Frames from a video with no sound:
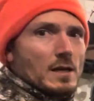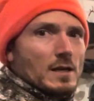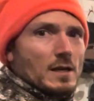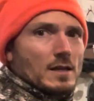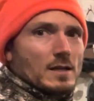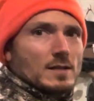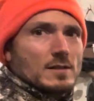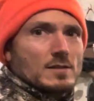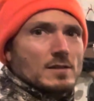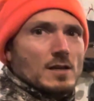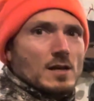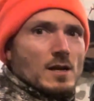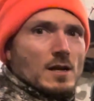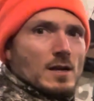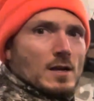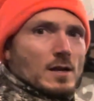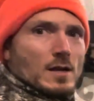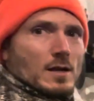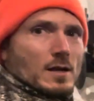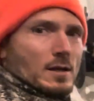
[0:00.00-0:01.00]
is
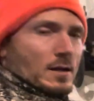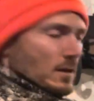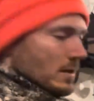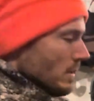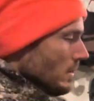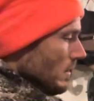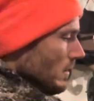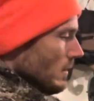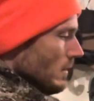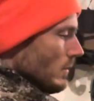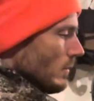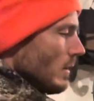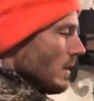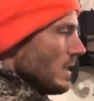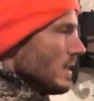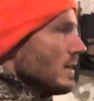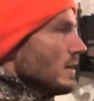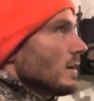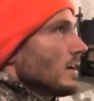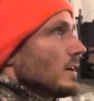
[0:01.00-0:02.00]
right
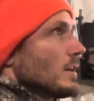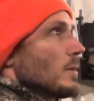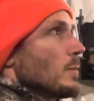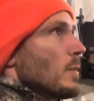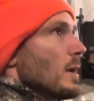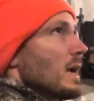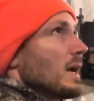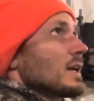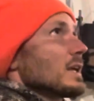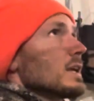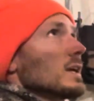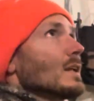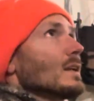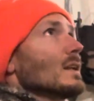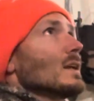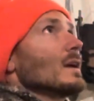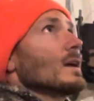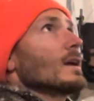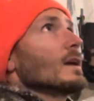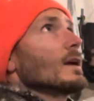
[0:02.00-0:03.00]
here on the back end,